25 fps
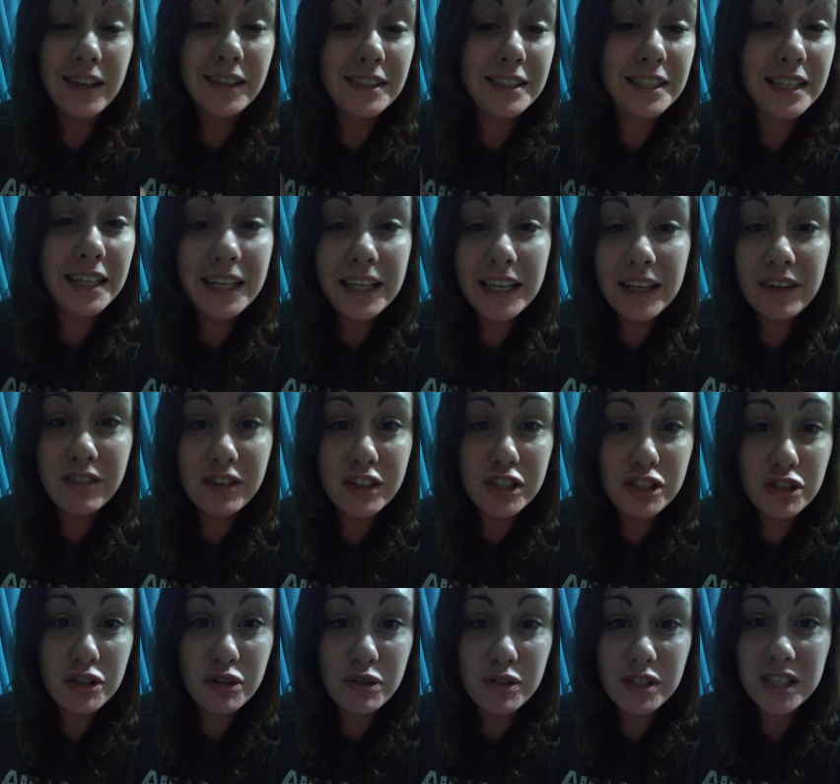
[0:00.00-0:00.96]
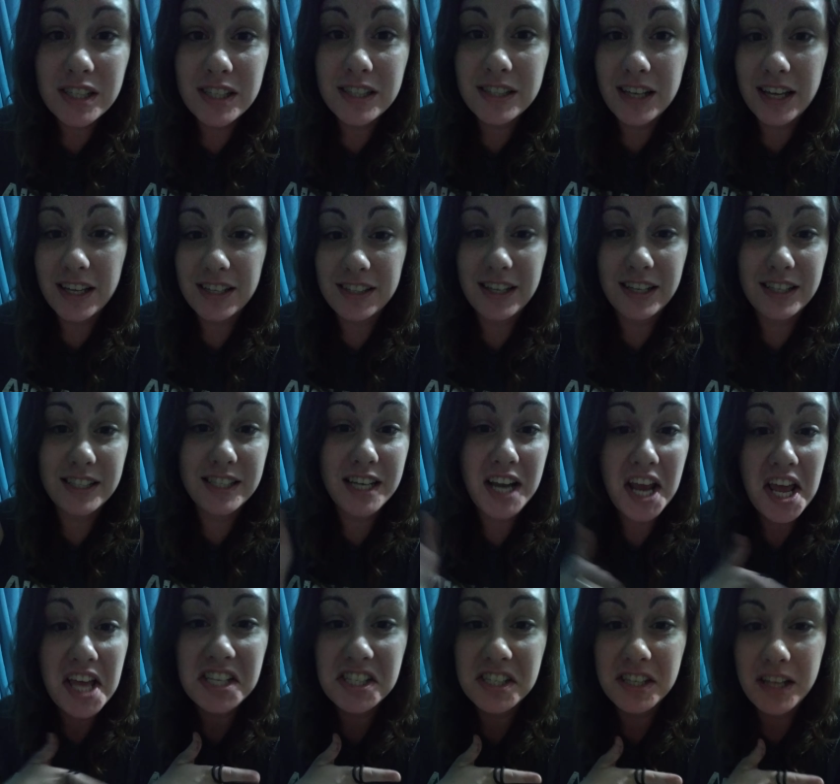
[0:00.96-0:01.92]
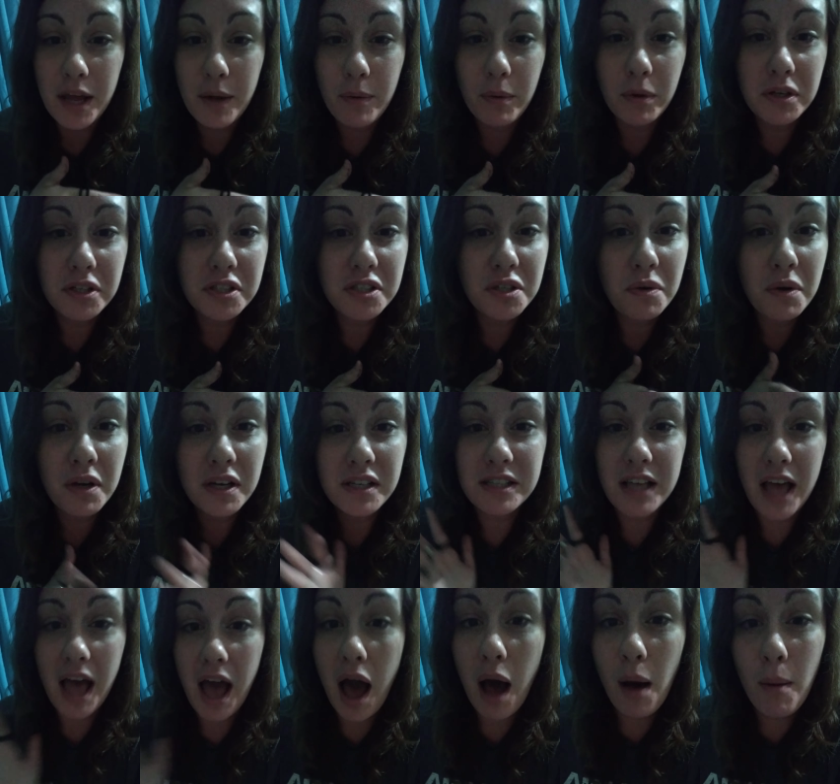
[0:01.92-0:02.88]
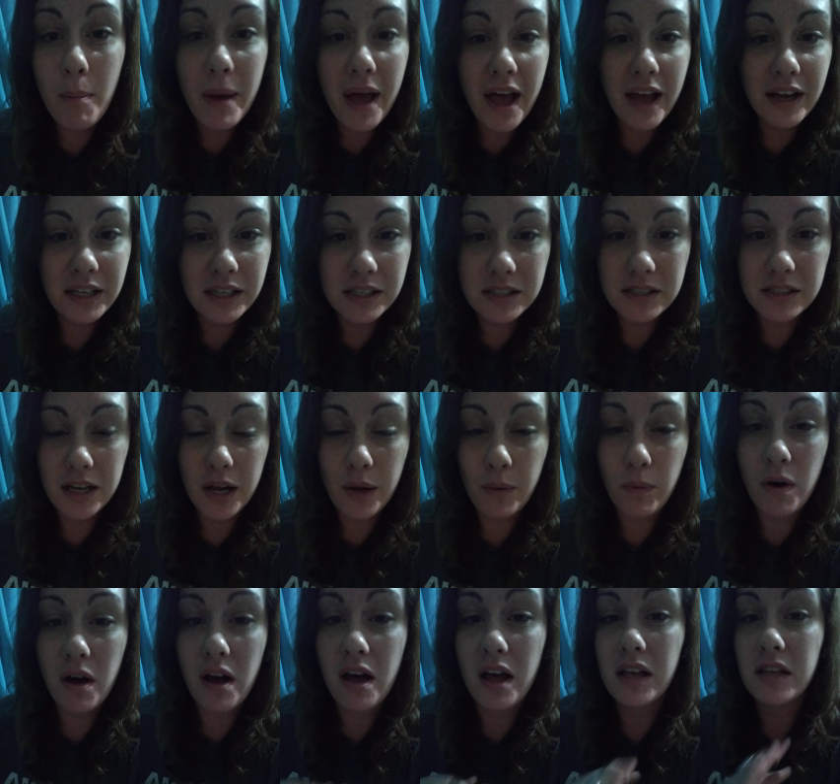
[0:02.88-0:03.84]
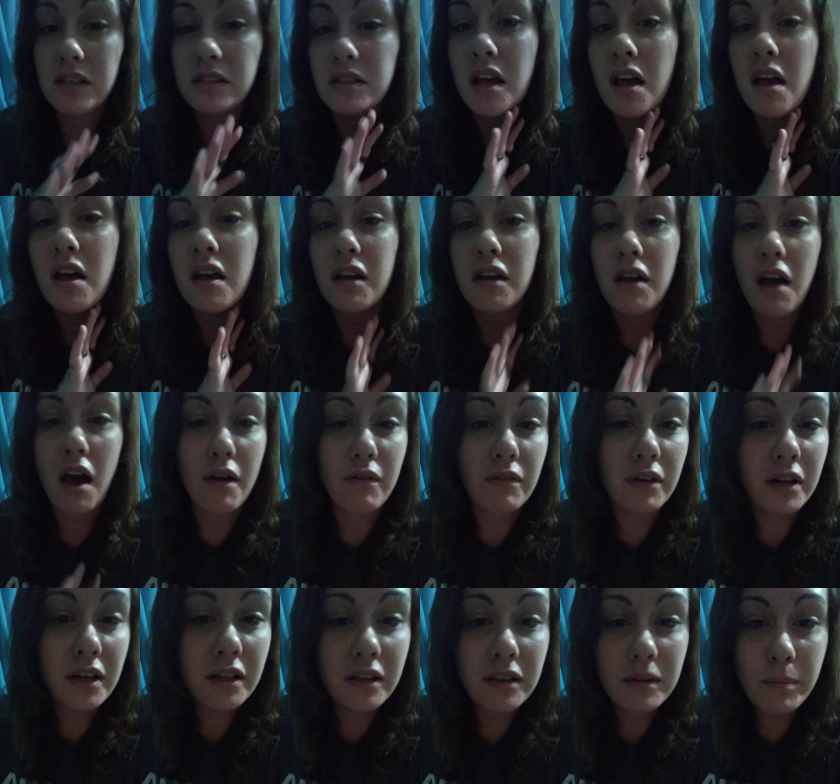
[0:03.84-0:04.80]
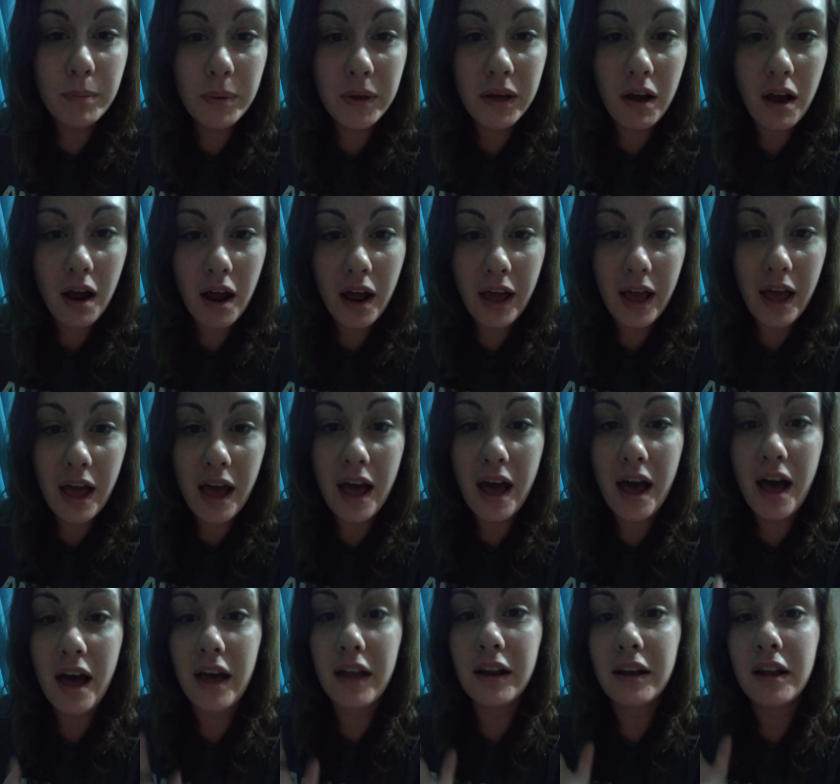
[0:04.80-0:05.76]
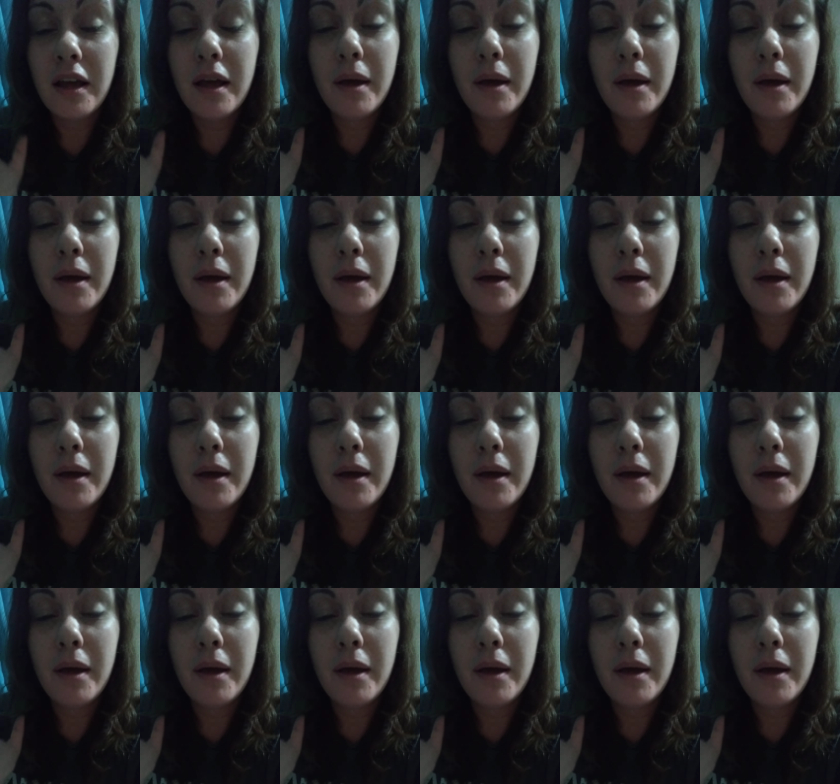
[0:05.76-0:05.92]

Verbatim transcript: Didn't give excuses. I said, today's the day I'm going to do it because of how bad yesterday was. Got rid of the beer I had.